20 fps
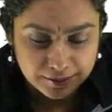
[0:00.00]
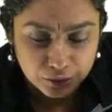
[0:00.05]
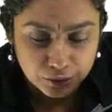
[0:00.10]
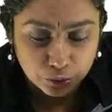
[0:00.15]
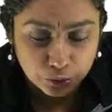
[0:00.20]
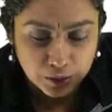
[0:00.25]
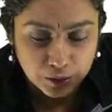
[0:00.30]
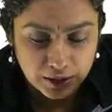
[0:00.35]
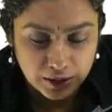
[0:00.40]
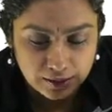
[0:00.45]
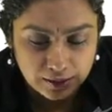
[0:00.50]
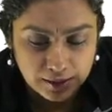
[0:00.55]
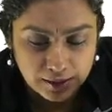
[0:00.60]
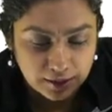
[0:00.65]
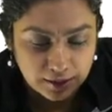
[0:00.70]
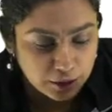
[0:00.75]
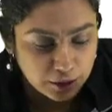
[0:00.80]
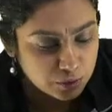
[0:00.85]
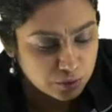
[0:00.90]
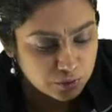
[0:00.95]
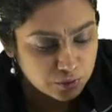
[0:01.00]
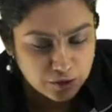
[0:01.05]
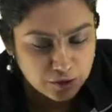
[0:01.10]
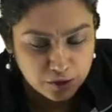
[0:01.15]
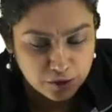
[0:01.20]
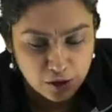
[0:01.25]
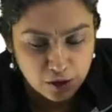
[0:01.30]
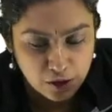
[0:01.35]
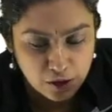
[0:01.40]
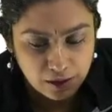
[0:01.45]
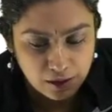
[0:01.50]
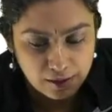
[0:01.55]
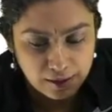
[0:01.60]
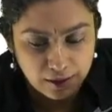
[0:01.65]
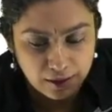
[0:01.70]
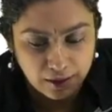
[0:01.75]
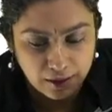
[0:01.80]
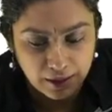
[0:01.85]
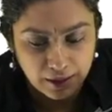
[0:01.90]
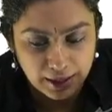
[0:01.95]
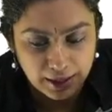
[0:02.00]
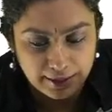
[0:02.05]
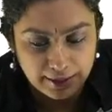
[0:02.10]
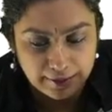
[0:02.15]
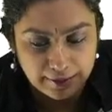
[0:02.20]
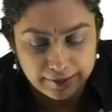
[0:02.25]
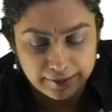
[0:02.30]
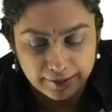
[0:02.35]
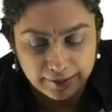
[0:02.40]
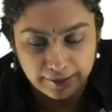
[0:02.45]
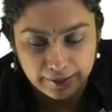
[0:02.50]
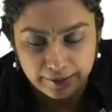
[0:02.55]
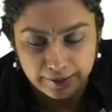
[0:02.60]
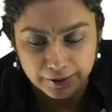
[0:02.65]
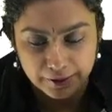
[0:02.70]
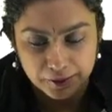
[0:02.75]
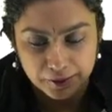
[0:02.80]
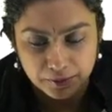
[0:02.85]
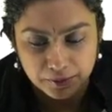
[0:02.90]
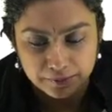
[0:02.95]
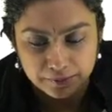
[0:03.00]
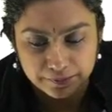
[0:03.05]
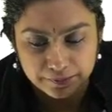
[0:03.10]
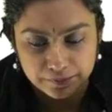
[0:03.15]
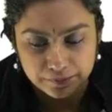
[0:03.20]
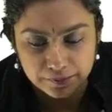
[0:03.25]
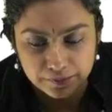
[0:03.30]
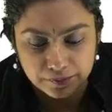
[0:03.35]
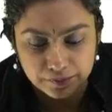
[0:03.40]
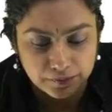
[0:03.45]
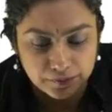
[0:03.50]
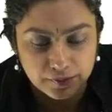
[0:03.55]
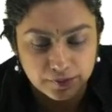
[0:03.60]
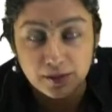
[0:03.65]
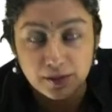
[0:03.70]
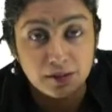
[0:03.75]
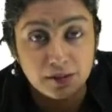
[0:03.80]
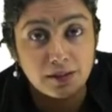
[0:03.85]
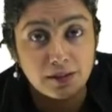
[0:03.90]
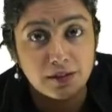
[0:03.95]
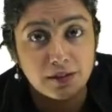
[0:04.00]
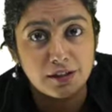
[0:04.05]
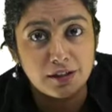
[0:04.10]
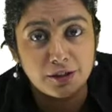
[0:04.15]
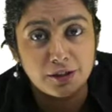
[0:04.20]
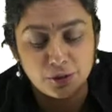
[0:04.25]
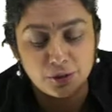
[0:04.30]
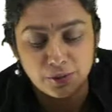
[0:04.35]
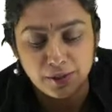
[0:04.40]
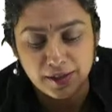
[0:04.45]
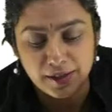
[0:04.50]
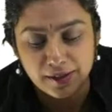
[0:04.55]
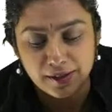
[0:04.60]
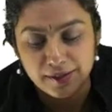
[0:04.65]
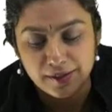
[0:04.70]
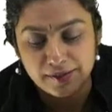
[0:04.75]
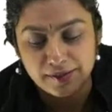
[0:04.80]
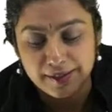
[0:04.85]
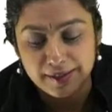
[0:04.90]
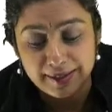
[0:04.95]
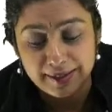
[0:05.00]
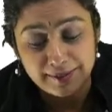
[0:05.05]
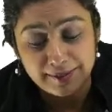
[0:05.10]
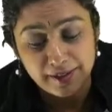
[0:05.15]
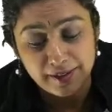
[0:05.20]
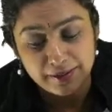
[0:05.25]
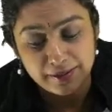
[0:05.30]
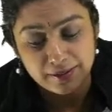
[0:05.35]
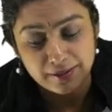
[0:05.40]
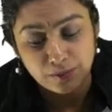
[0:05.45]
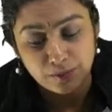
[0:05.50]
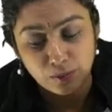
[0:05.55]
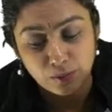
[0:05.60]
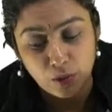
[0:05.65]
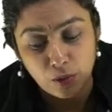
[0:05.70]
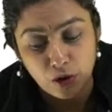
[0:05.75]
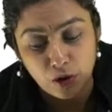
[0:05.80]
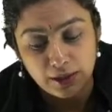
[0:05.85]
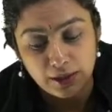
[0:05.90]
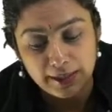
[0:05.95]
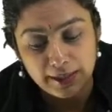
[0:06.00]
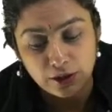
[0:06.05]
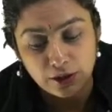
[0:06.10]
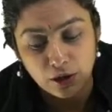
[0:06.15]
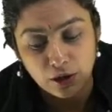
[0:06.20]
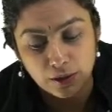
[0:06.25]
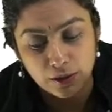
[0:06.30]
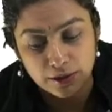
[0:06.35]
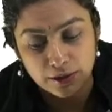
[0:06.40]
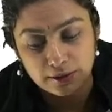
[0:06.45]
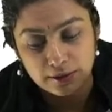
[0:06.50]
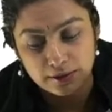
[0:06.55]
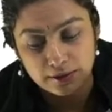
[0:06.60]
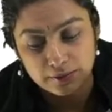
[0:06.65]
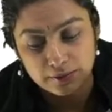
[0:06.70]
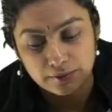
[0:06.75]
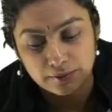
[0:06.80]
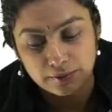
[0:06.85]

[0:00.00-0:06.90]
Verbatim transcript: the word that you saw right here. Okay. Then there is mollycoddle.